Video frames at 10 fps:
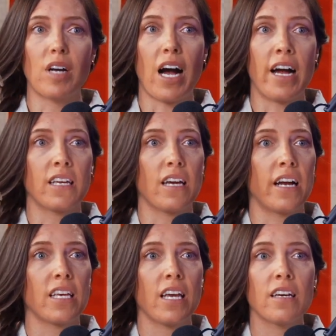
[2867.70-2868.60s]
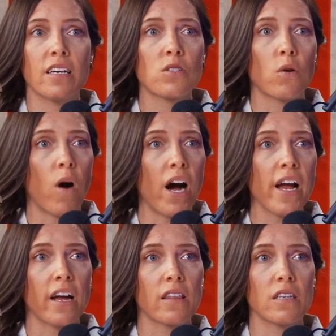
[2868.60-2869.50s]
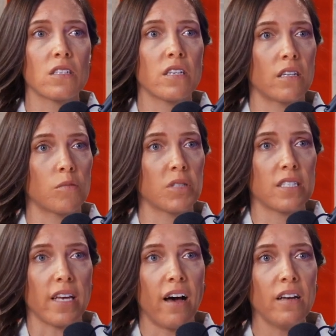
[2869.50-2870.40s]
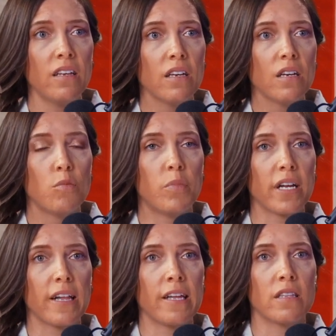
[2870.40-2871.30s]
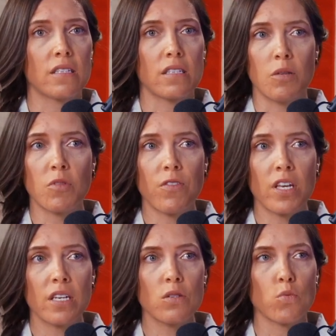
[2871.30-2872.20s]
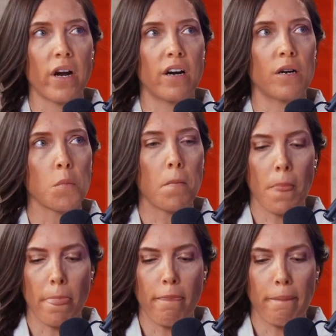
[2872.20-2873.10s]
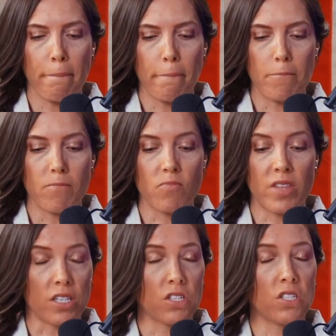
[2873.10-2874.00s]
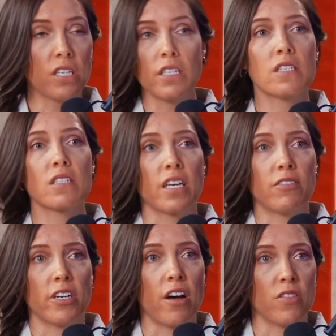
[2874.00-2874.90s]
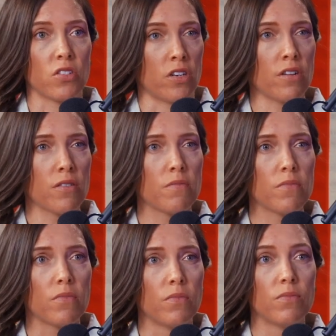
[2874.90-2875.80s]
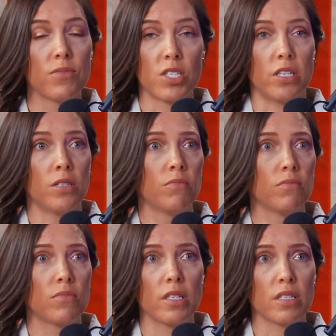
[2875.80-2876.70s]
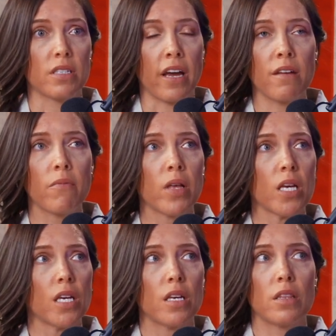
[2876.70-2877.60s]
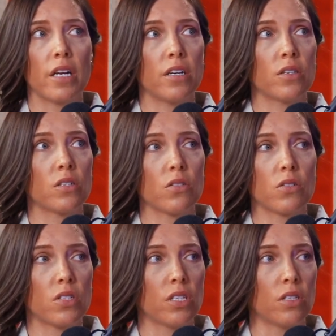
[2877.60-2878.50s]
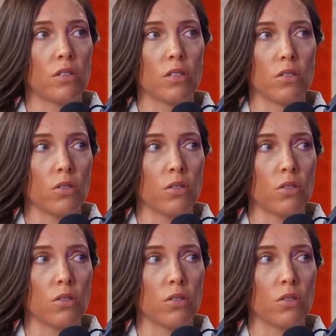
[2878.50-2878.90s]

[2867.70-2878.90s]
I can't answer why. I think it's terribly sad. But in the scheme of things, where there still is slavery on this earth, still to this day, there's still,